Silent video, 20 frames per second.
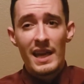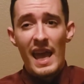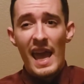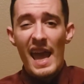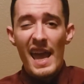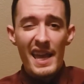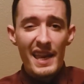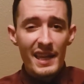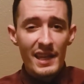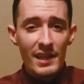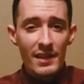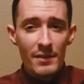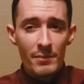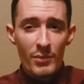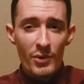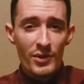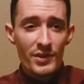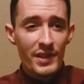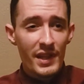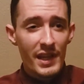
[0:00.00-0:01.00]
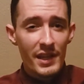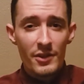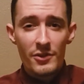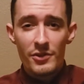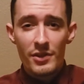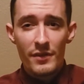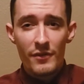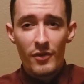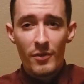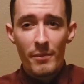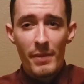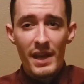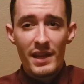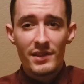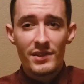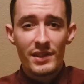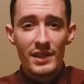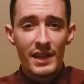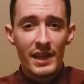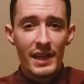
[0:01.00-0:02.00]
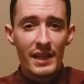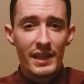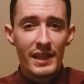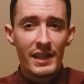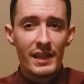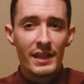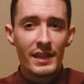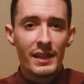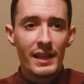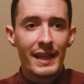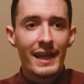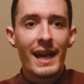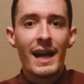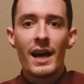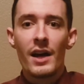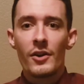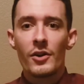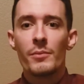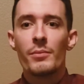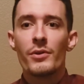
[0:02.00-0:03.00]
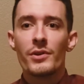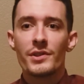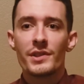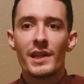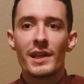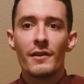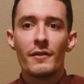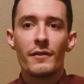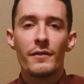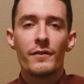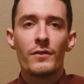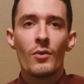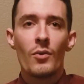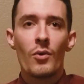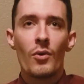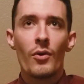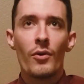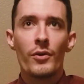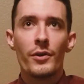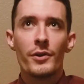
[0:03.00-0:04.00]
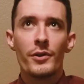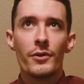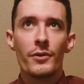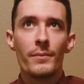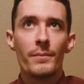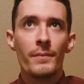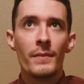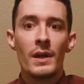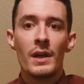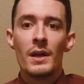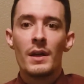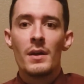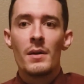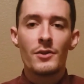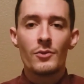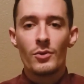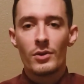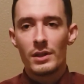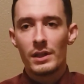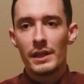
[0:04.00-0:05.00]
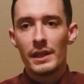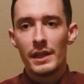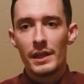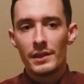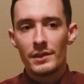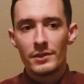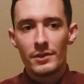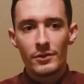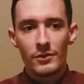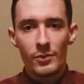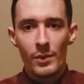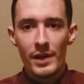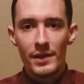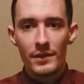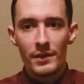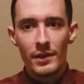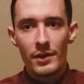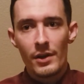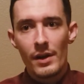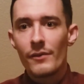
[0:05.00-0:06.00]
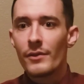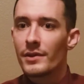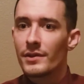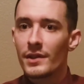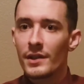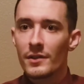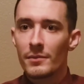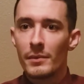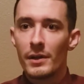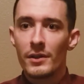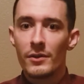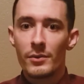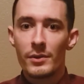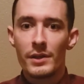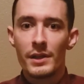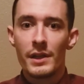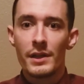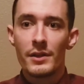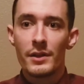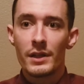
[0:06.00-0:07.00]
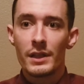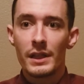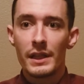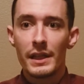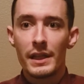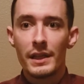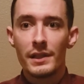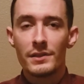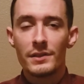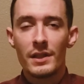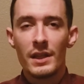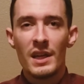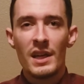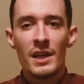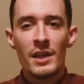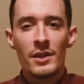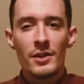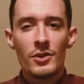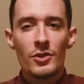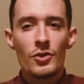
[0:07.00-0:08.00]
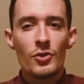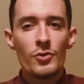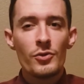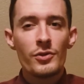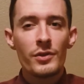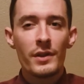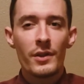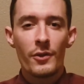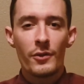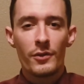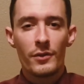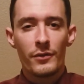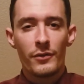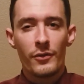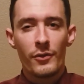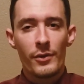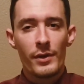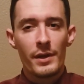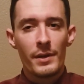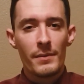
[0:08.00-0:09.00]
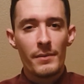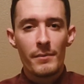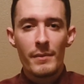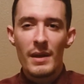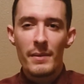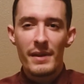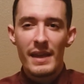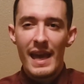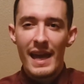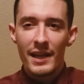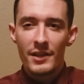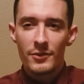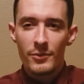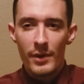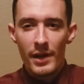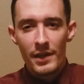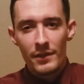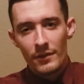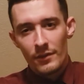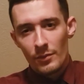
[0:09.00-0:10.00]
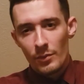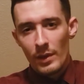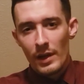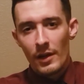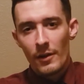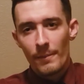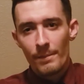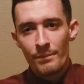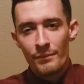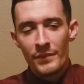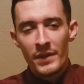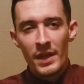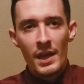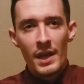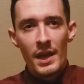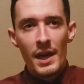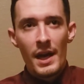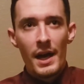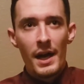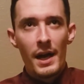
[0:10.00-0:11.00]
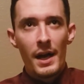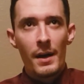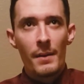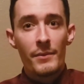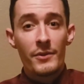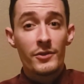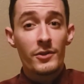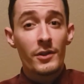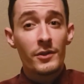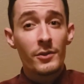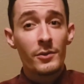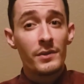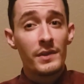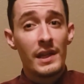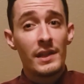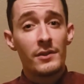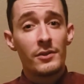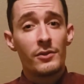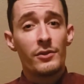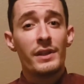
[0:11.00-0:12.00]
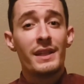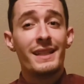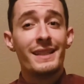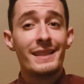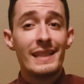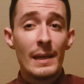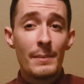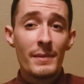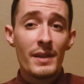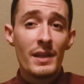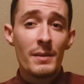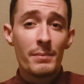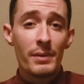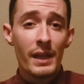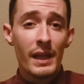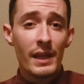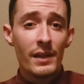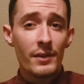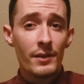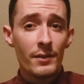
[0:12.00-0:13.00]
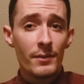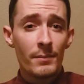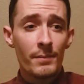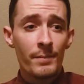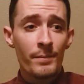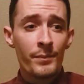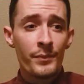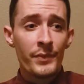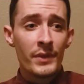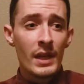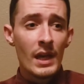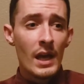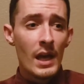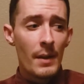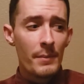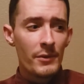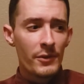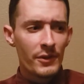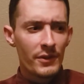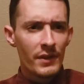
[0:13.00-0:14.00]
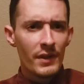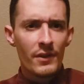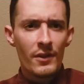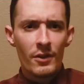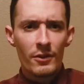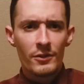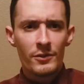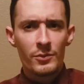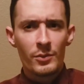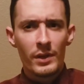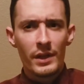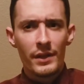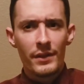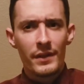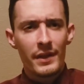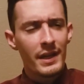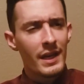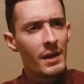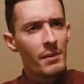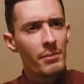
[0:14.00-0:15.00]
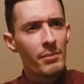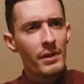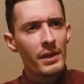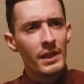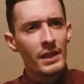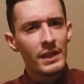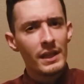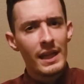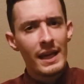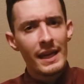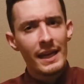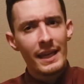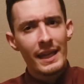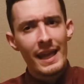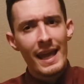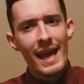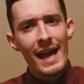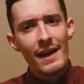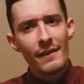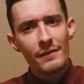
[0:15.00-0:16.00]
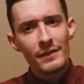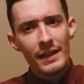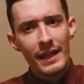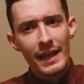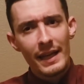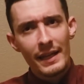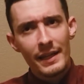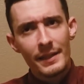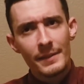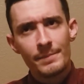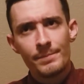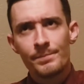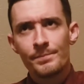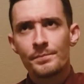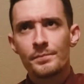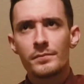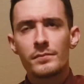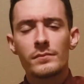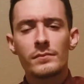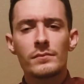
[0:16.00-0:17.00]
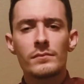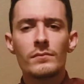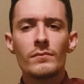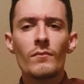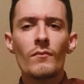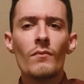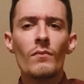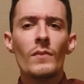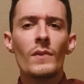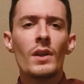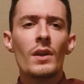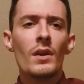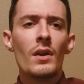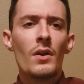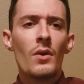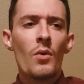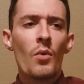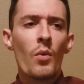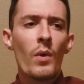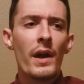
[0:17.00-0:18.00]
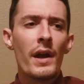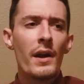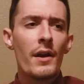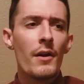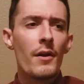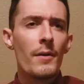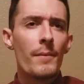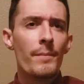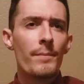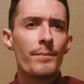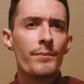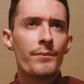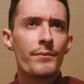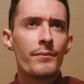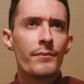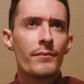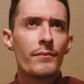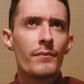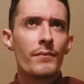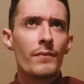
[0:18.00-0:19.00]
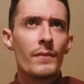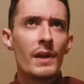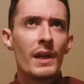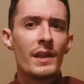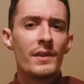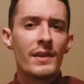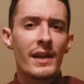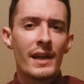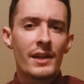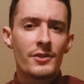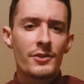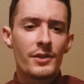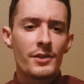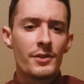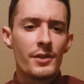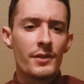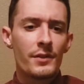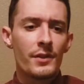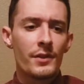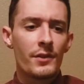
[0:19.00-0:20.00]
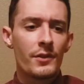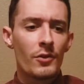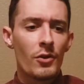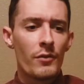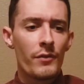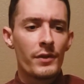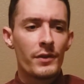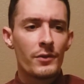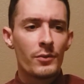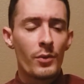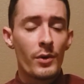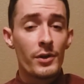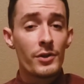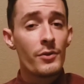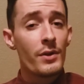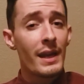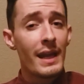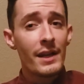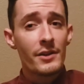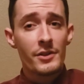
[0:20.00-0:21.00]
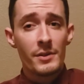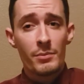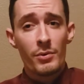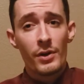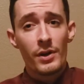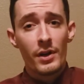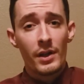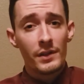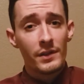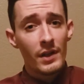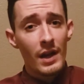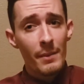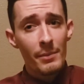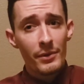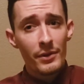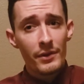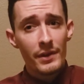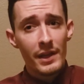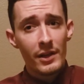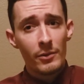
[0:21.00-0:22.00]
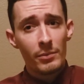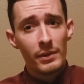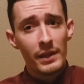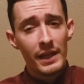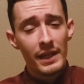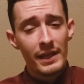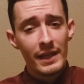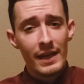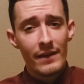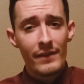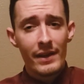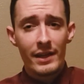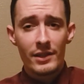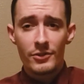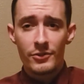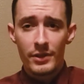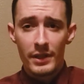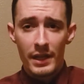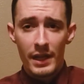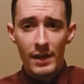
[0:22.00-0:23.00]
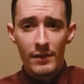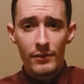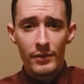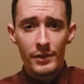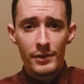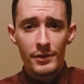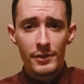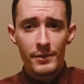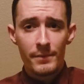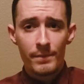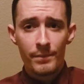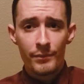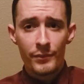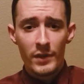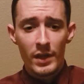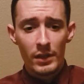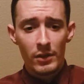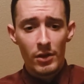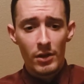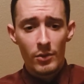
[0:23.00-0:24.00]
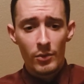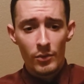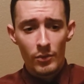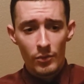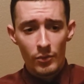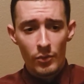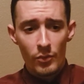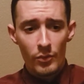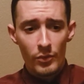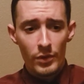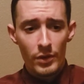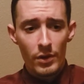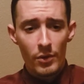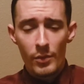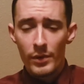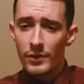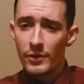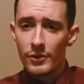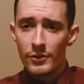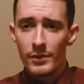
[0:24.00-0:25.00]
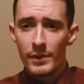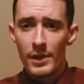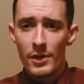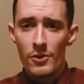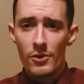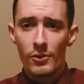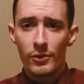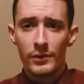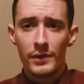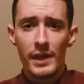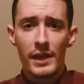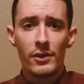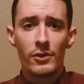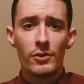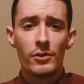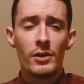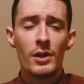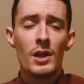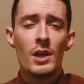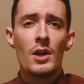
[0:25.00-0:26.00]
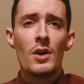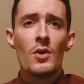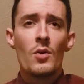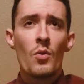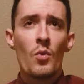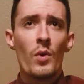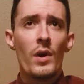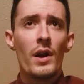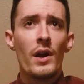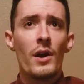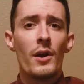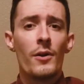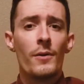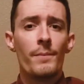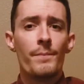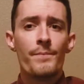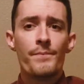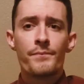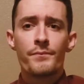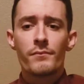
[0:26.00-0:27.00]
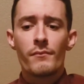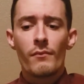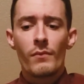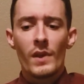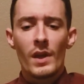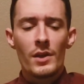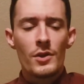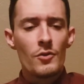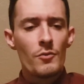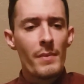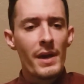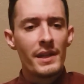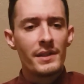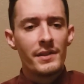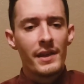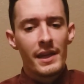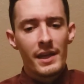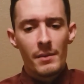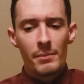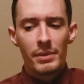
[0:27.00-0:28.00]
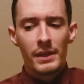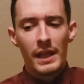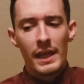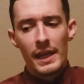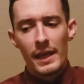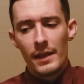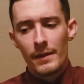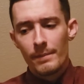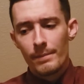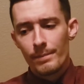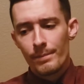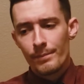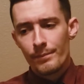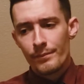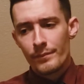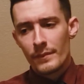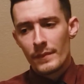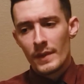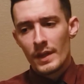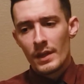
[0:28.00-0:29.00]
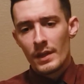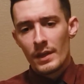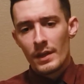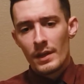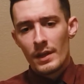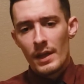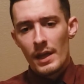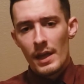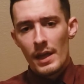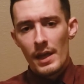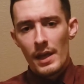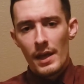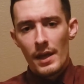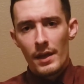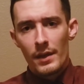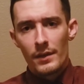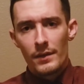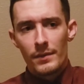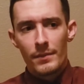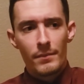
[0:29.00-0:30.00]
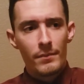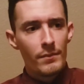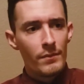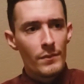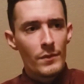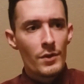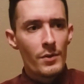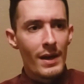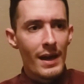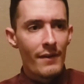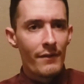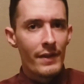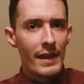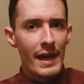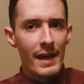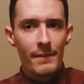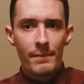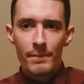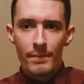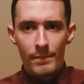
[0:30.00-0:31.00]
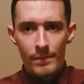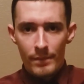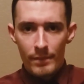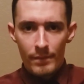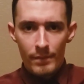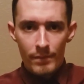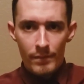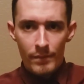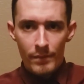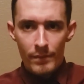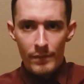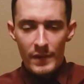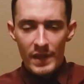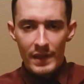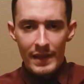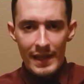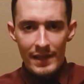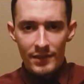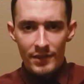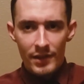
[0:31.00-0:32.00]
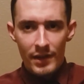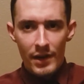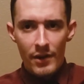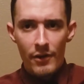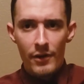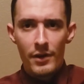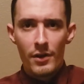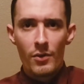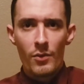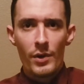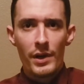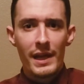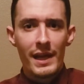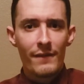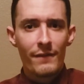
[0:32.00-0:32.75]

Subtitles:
80% usually for basic, and then like 100% for your annual cleanings. So twice a year, every 6 months when you get your cleanings. Usually those are free, maybe x-rays as well. There's also dental indemnity plans. You'll see those with a company like an Aflac, where it's actually just a service where you could actually put it on top of your dental plan to have extra coverage along, with your traditional dental, where you may take a plan and you have that in that scenario where you had